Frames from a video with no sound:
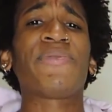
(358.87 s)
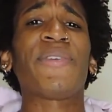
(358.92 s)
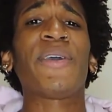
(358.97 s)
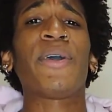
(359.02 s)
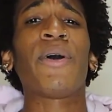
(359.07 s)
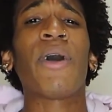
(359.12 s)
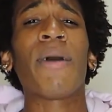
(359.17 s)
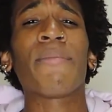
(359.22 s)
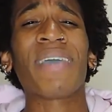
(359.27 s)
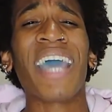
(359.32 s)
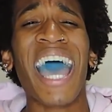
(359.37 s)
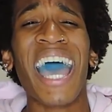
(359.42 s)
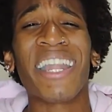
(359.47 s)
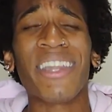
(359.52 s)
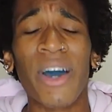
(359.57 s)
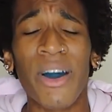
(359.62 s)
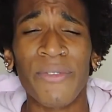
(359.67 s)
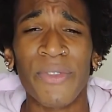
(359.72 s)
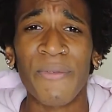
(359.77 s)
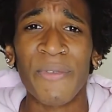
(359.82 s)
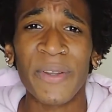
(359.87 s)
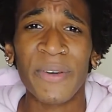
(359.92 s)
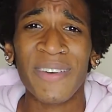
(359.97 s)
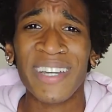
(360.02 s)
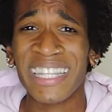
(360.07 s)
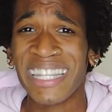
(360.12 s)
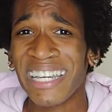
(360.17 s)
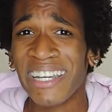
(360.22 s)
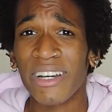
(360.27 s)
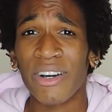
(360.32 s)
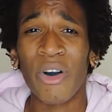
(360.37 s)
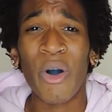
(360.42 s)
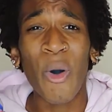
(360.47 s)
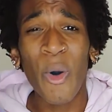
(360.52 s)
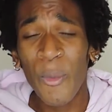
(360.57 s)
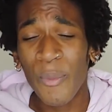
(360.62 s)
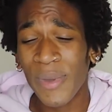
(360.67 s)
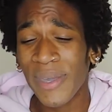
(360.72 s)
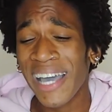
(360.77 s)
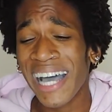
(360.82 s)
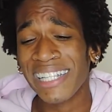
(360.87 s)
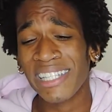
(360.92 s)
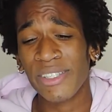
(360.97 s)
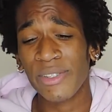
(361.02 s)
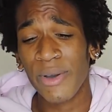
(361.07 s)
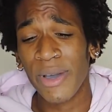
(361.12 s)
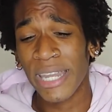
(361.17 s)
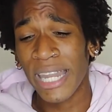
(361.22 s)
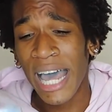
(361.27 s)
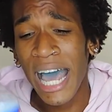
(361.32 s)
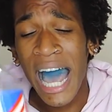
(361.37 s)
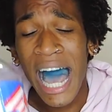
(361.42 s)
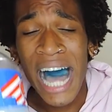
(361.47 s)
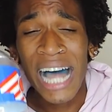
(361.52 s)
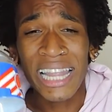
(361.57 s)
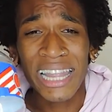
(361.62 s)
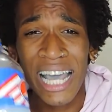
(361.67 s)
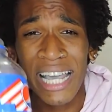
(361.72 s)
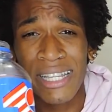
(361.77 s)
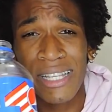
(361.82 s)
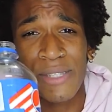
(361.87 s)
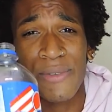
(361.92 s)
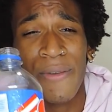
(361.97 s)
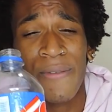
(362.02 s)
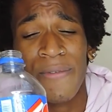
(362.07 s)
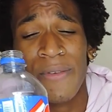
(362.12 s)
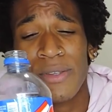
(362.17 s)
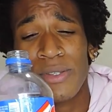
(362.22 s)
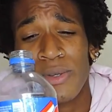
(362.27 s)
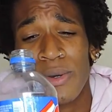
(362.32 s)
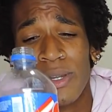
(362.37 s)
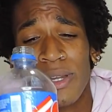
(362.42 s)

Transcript: this video. I'm gonna end off the video right there. Hope you guys enjoyed. Like this video if you